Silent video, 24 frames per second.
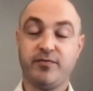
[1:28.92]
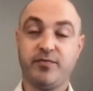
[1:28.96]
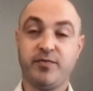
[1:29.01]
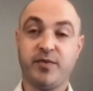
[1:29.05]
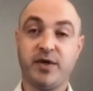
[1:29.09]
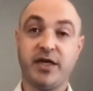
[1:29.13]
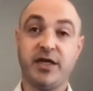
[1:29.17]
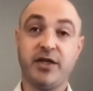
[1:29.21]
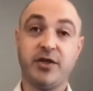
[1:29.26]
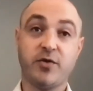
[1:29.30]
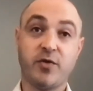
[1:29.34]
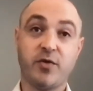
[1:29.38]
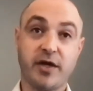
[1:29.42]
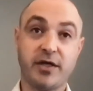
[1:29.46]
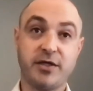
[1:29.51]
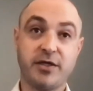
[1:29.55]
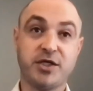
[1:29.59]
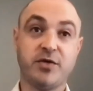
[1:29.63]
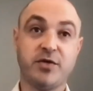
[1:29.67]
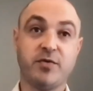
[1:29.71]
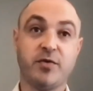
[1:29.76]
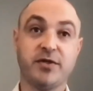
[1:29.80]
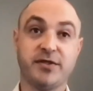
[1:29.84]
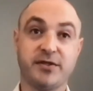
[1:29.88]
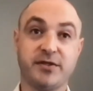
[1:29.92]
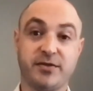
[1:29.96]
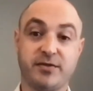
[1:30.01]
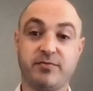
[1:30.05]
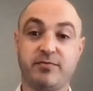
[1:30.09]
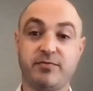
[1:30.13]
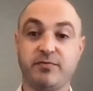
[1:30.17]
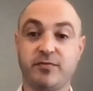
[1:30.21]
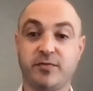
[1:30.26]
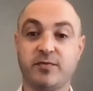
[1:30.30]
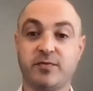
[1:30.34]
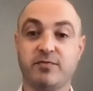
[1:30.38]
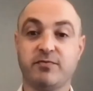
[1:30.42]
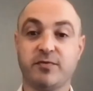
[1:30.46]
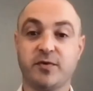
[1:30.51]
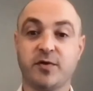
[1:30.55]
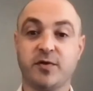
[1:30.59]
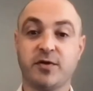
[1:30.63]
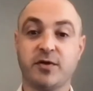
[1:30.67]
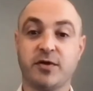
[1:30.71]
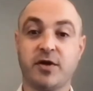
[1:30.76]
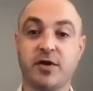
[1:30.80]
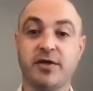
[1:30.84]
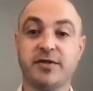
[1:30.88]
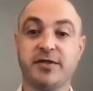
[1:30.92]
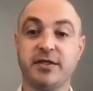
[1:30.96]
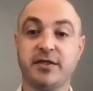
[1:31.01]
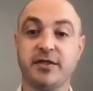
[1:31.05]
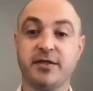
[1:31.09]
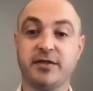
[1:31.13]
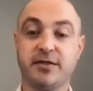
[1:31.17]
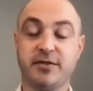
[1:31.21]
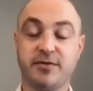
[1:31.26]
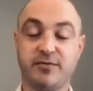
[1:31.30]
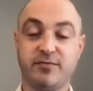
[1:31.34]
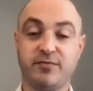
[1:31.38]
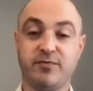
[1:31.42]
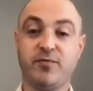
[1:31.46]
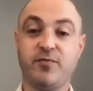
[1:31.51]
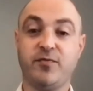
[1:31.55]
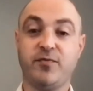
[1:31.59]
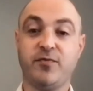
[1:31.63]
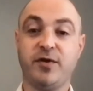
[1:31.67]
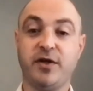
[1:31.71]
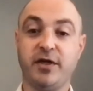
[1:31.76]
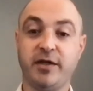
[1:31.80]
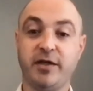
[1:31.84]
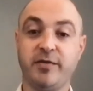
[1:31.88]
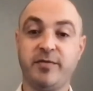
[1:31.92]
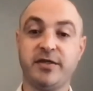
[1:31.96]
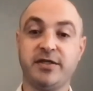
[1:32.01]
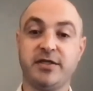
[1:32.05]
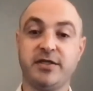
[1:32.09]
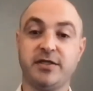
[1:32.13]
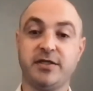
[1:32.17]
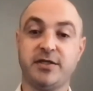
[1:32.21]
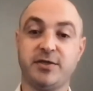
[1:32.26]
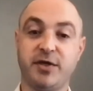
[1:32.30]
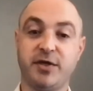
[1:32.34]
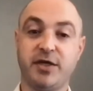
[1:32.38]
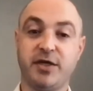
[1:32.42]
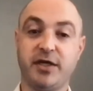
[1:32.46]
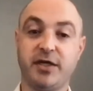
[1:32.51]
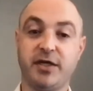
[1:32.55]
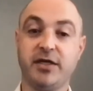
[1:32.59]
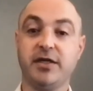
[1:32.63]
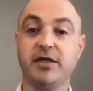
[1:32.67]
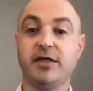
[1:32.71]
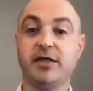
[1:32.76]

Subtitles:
But either way, she was crossing this really busy street.